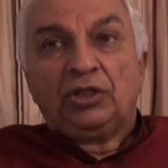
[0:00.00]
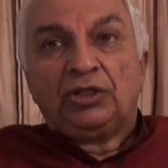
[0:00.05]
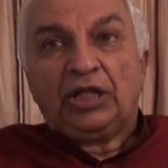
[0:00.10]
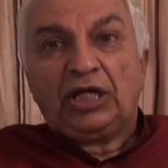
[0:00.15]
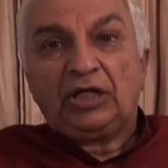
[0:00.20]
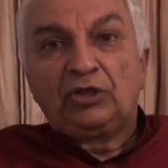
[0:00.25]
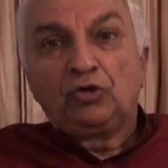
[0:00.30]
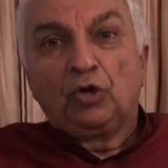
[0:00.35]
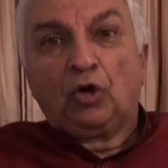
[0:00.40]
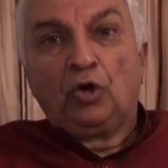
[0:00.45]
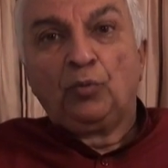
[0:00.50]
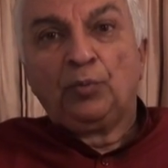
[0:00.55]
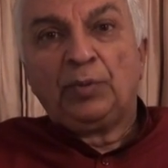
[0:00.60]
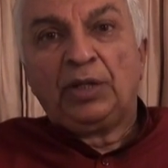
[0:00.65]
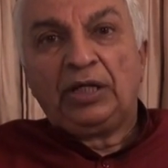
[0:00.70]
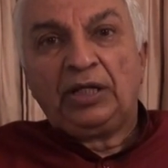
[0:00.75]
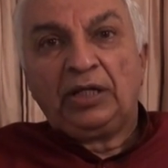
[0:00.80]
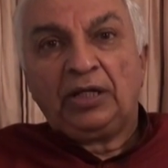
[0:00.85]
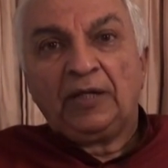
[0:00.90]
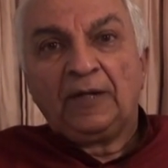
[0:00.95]
They told
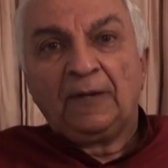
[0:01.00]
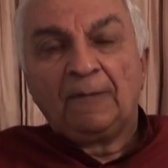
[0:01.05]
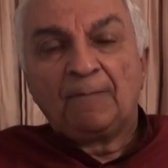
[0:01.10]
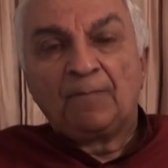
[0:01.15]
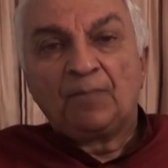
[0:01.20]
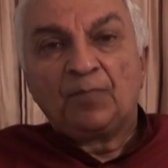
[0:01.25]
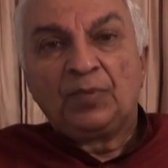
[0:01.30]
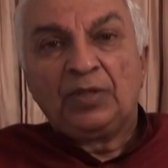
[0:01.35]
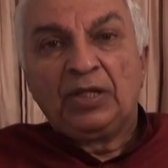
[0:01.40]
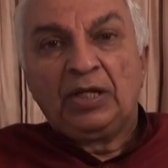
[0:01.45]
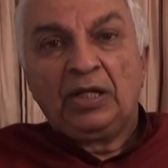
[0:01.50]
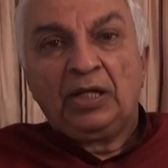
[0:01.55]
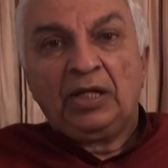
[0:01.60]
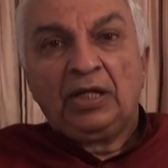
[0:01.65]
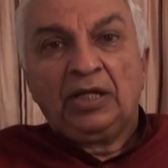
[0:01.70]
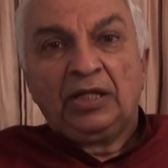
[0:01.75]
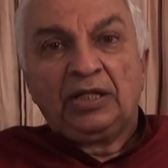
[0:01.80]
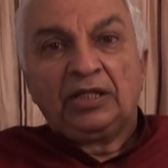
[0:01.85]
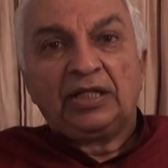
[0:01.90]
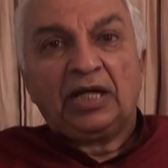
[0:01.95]
me
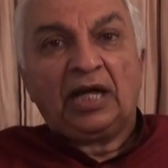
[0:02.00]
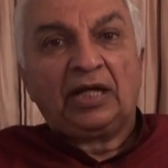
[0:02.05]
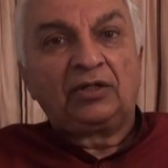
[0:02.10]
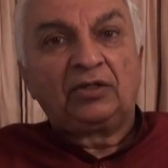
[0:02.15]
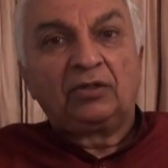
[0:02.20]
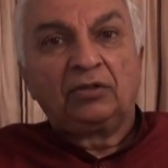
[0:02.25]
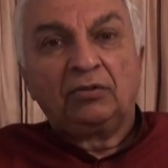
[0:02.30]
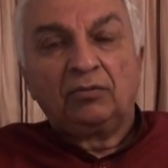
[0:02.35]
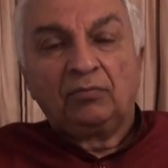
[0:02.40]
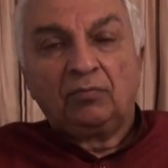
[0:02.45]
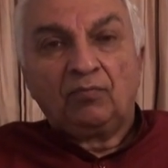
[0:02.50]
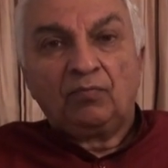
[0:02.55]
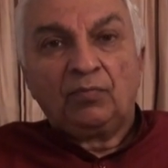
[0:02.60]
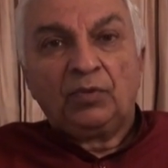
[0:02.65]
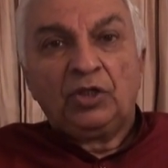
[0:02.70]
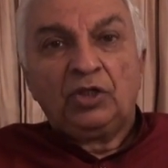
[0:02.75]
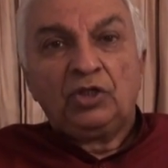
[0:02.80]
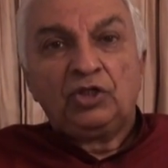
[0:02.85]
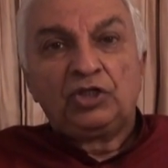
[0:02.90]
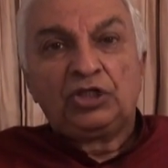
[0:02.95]
that
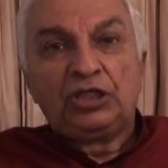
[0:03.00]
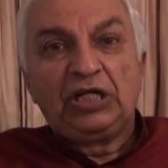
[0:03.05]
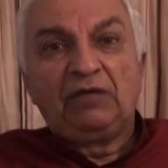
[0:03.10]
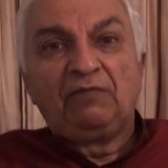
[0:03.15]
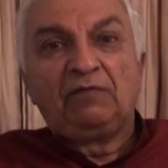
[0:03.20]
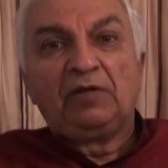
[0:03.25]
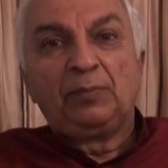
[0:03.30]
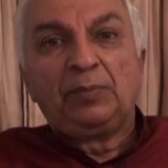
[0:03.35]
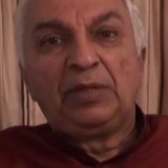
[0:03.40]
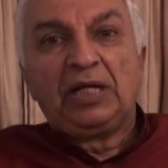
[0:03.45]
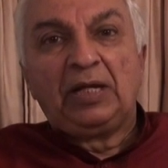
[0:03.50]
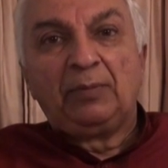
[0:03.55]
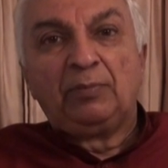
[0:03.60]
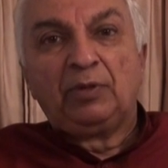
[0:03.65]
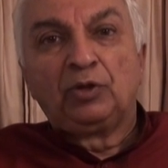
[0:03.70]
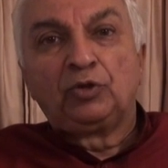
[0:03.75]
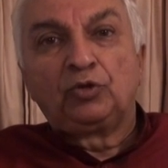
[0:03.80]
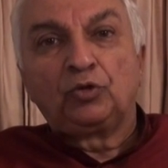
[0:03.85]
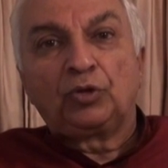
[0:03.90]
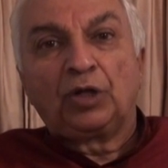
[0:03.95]
she will be
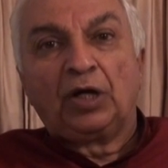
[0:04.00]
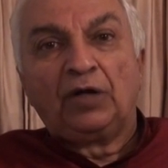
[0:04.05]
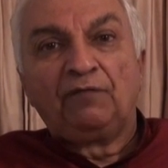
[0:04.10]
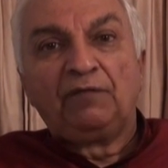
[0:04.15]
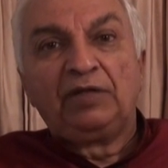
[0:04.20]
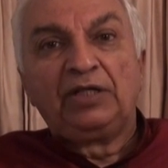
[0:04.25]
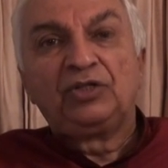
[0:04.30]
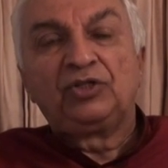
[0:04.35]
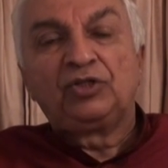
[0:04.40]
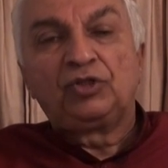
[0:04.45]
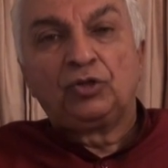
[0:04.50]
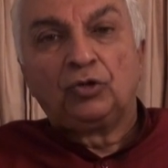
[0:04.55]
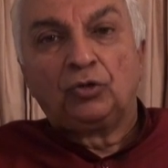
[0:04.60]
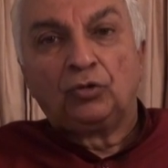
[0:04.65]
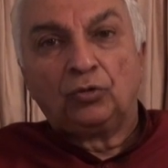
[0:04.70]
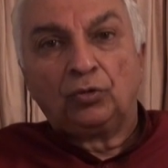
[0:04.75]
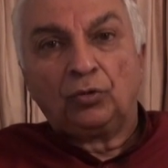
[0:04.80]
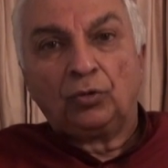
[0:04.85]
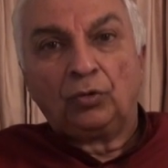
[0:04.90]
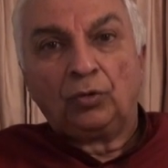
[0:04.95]
able to convince
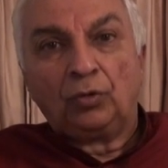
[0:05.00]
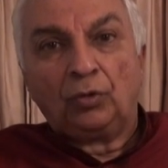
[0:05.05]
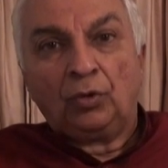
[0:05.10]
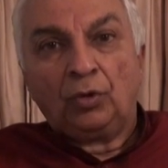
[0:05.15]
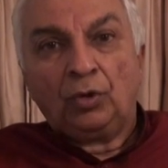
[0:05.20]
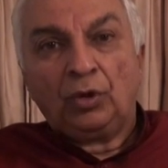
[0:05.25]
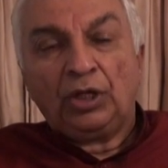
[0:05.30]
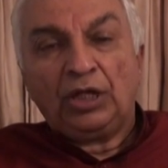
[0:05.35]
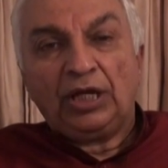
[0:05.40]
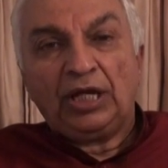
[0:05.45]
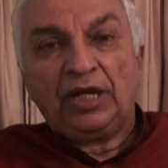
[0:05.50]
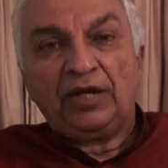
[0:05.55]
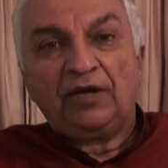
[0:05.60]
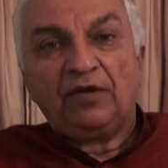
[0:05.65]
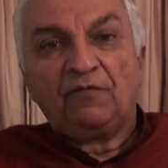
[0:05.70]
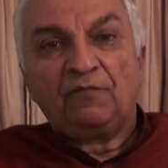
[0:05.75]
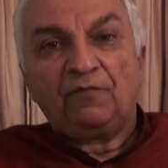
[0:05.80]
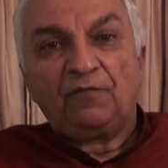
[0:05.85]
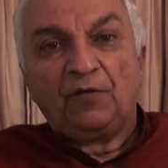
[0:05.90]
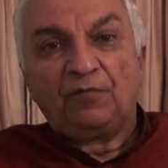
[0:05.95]
you
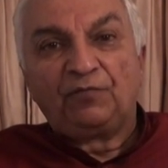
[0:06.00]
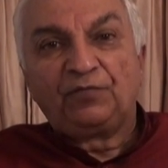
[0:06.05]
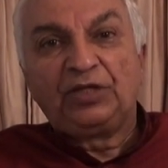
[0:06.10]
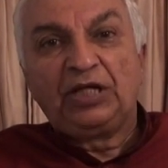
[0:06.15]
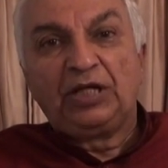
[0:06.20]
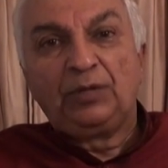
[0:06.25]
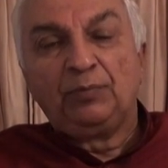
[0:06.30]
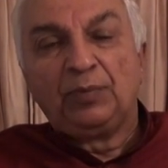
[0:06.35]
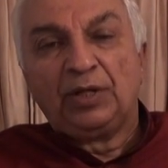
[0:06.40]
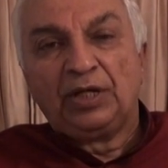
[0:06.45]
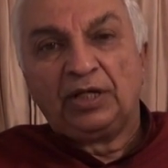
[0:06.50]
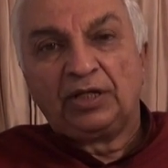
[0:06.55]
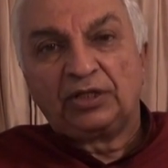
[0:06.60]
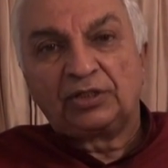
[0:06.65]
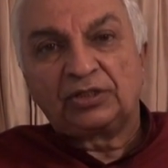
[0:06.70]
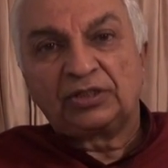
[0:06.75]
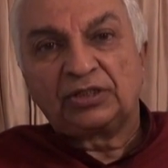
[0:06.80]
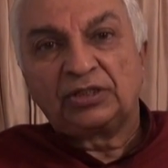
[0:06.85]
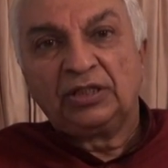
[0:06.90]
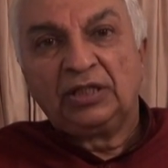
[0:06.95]
in 15
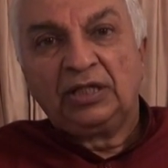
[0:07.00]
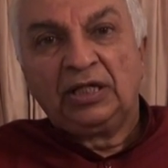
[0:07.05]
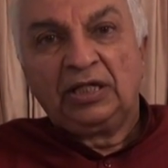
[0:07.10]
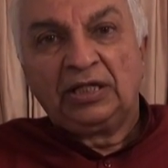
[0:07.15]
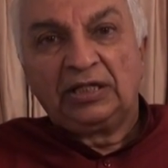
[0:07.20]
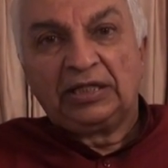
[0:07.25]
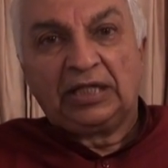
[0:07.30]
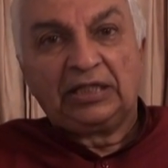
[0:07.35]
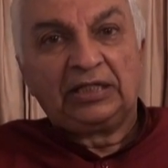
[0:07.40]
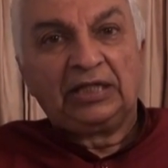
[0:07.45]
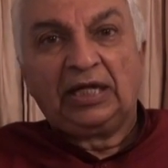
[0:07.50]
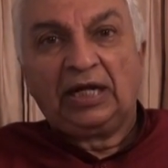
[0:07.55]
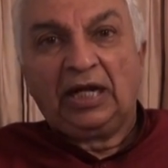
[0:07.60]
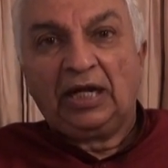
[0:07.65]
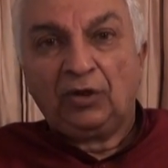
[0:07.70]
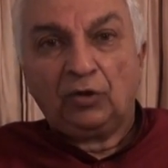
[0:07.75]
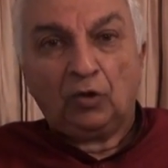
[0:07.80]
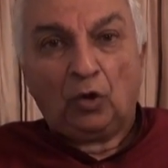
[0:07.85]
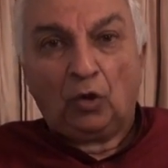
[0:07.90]
minutes that there are